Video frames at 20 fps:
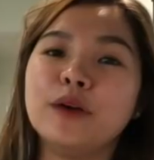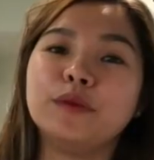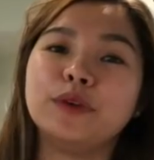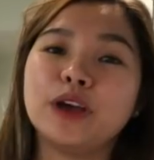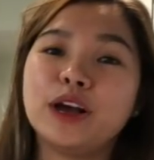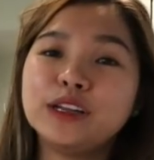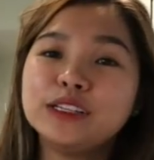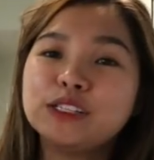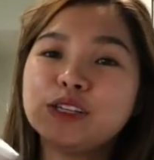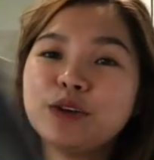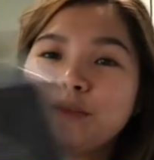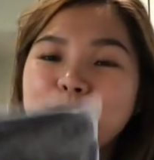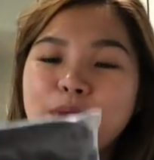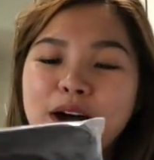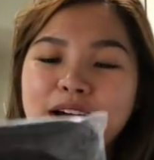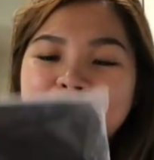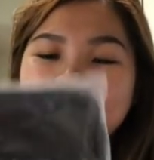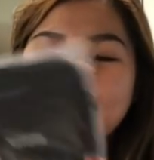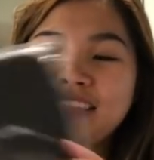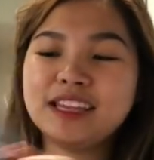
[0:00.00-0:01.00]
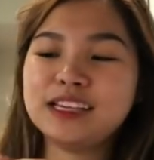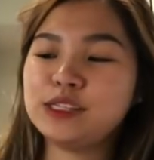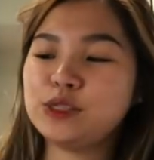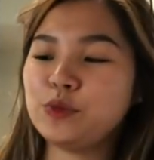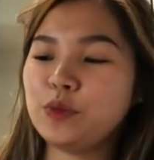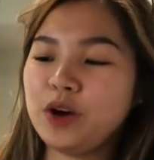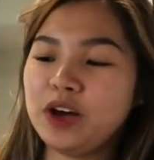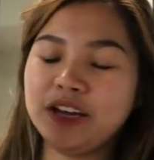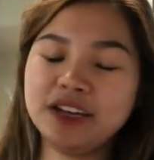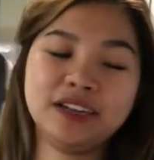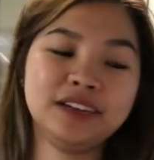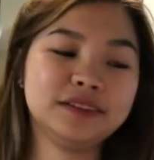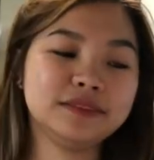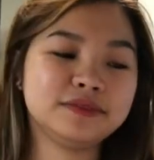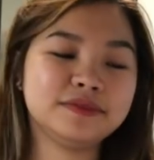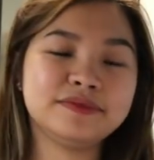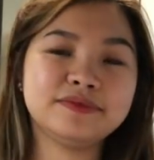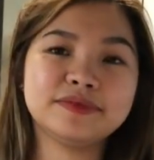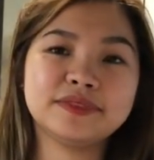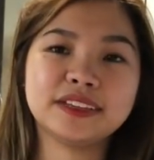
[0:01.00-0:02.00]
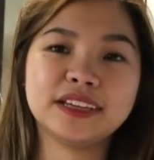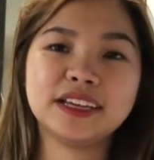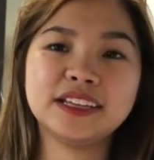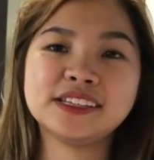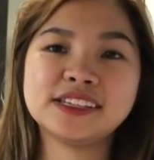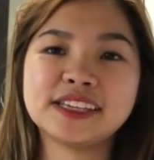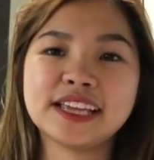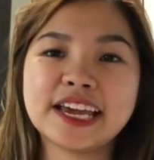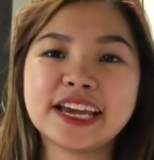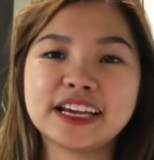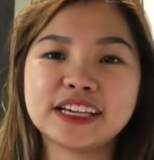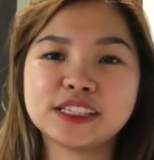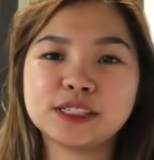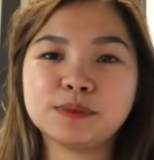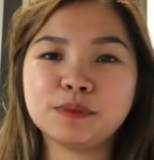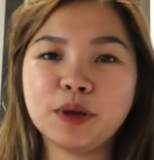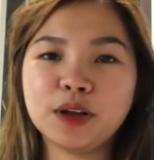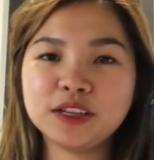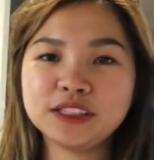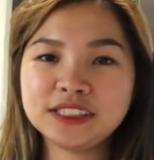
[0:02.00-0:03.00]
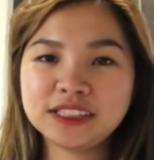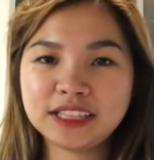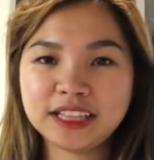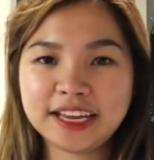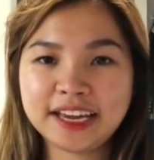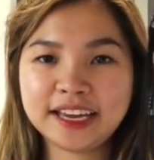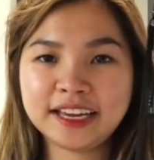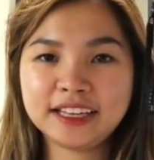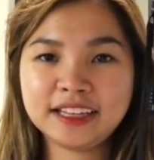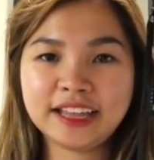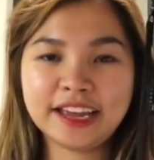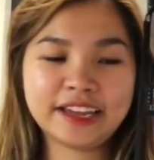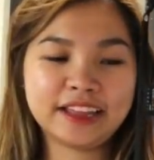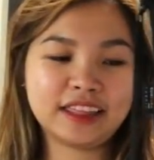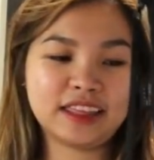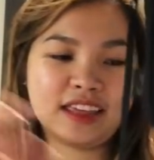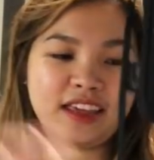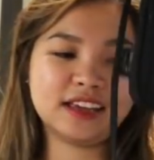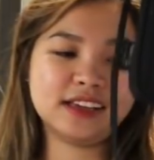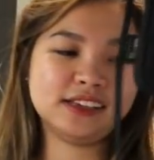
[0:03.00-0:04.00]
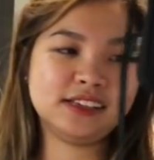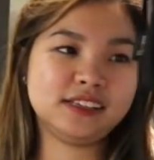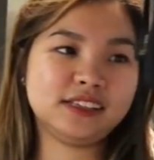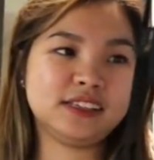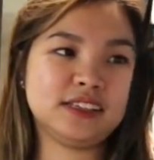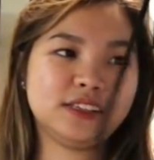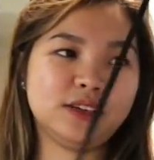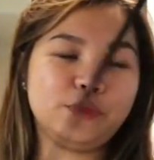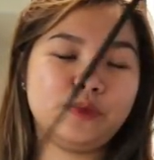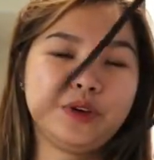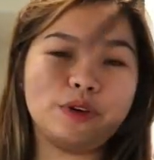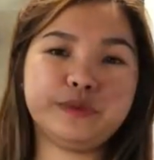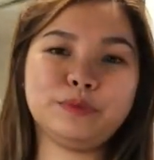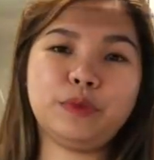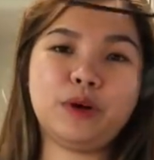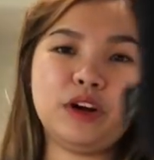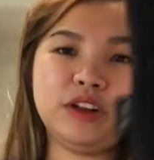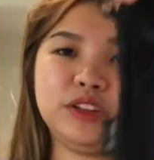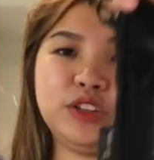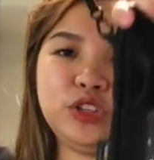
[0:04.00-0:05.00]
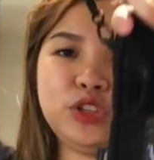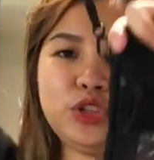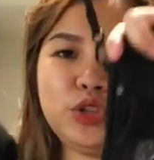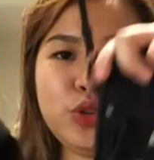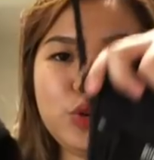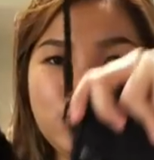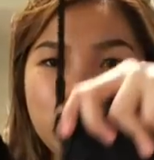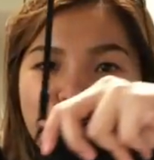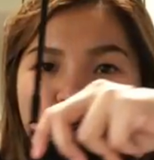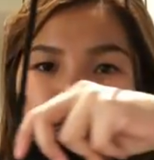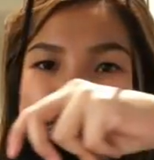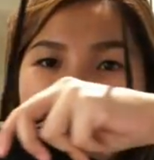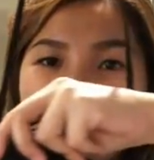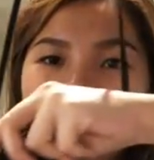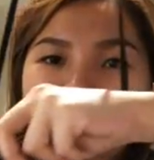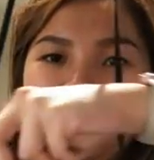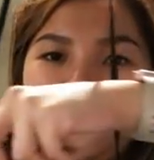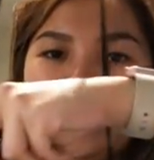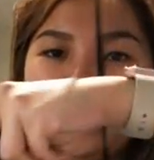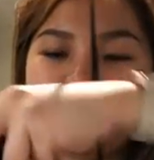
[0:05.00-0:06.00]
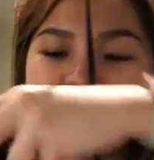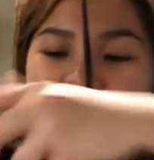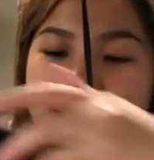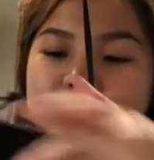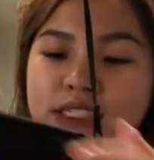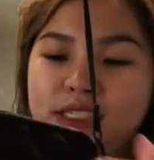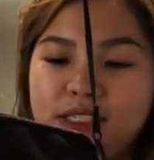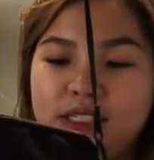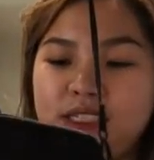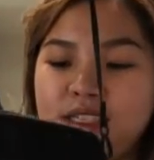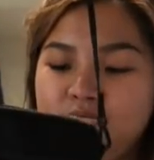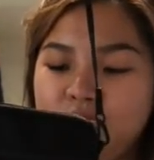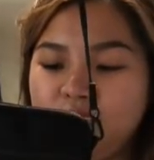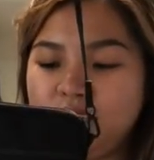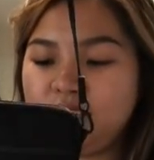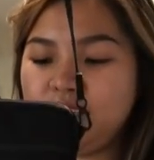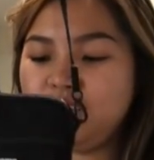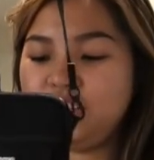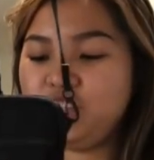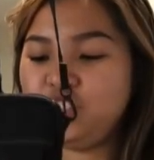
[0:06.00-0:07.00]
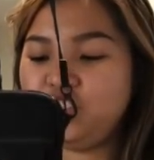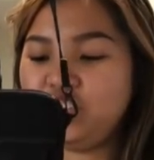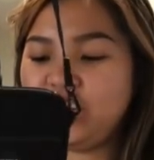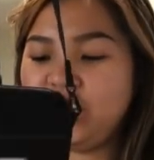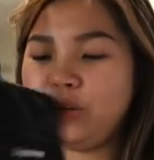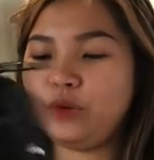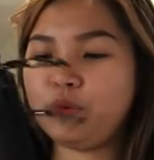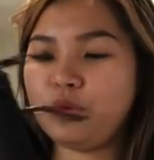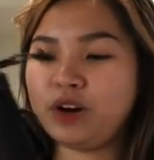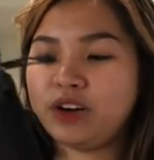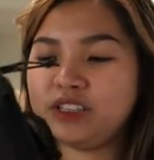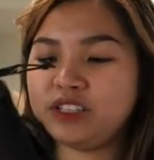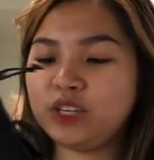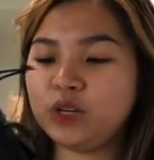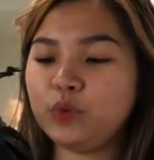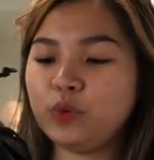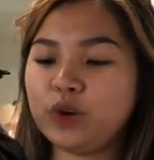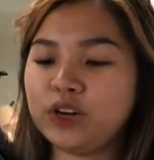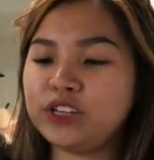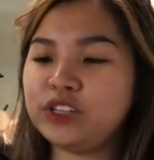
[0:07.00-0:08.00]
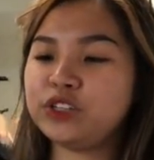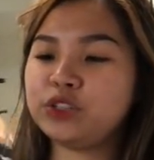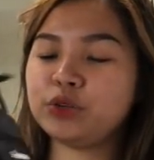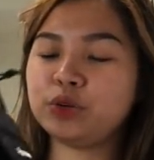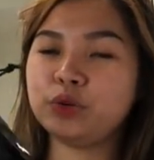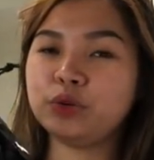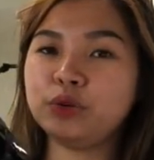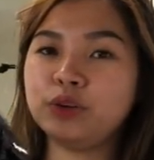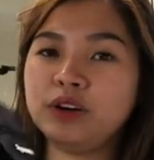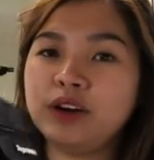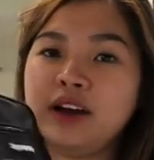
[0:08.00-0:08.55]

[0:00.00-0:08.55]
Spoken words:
We also bought this one. It's like a small sling like this. We bought two because Jay wanted one too.